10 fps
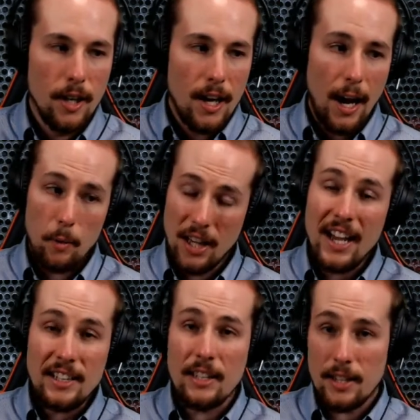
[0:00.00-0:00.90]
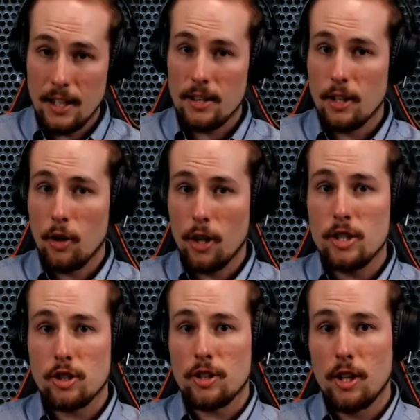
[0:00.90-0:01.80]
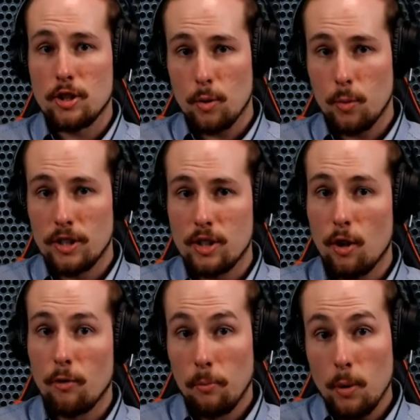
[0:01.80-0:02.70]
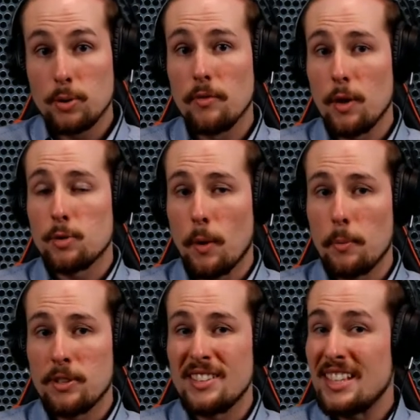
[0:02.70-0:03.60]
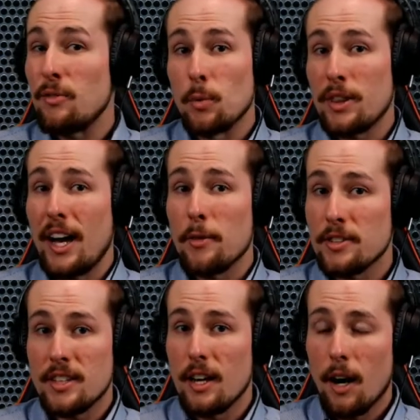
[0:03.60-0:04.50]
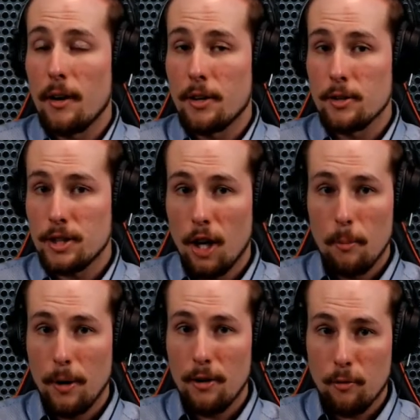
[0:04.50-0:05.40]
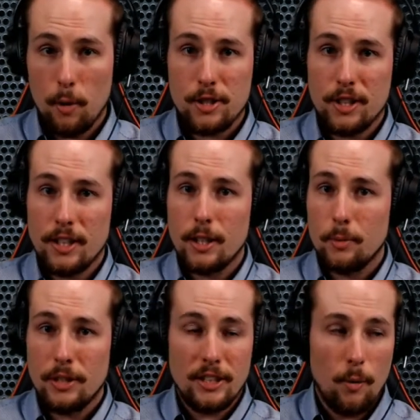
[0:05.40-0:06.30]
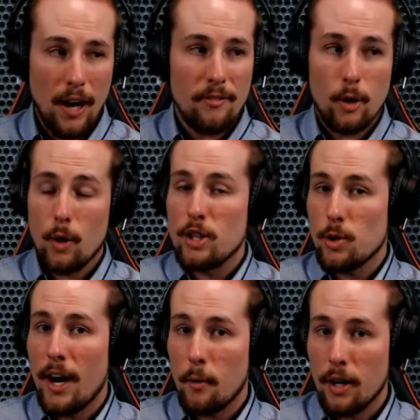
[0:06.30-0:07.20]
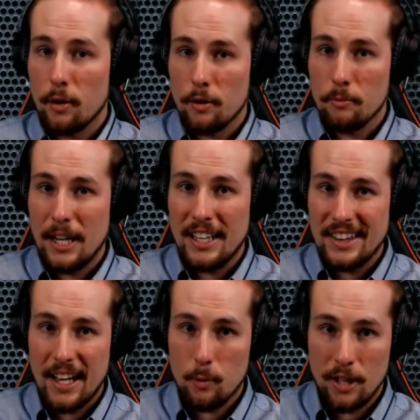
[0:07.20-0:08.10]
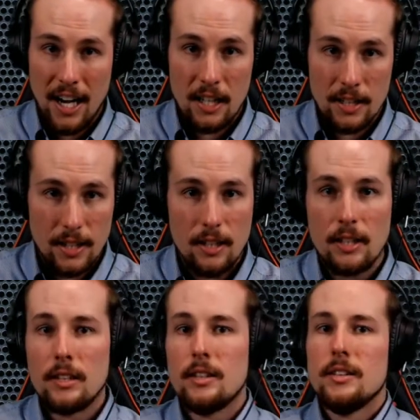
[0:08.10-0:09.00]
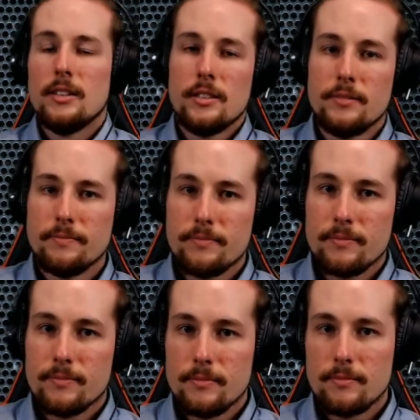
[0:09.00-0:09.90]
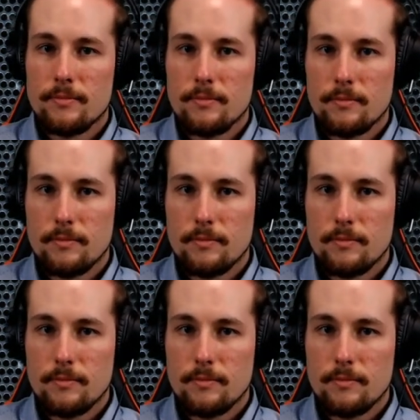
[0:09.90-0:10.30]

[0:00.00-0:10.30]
I would like to think that our legislature would serve most of those purposes even without the state auditor's help. But unfortunately, we don't have a great track record of making that a reality. Yeah, and the Department of Public